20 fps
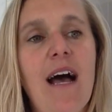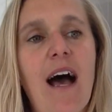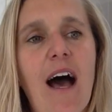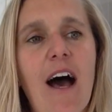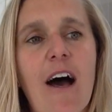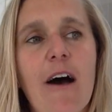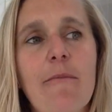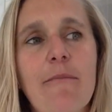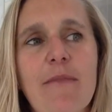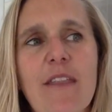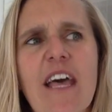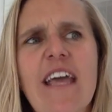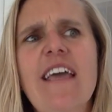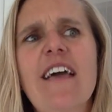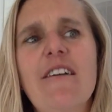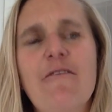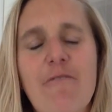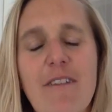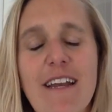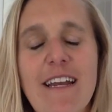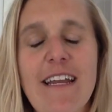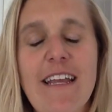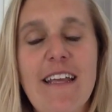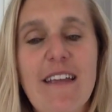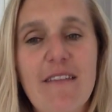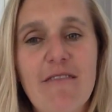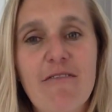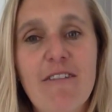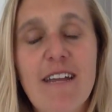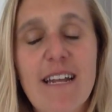Like, I
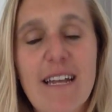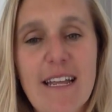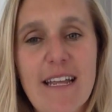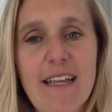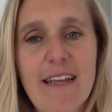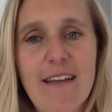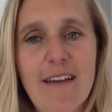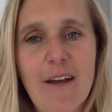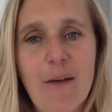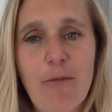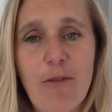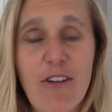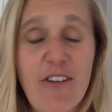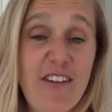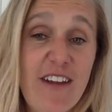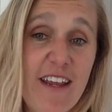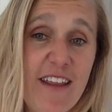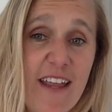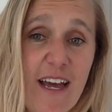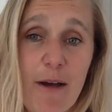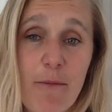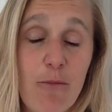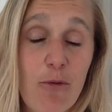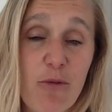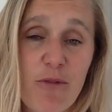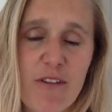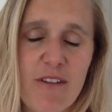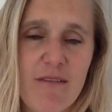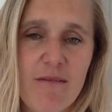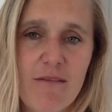really, really appreciate that
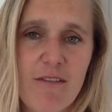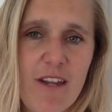more than,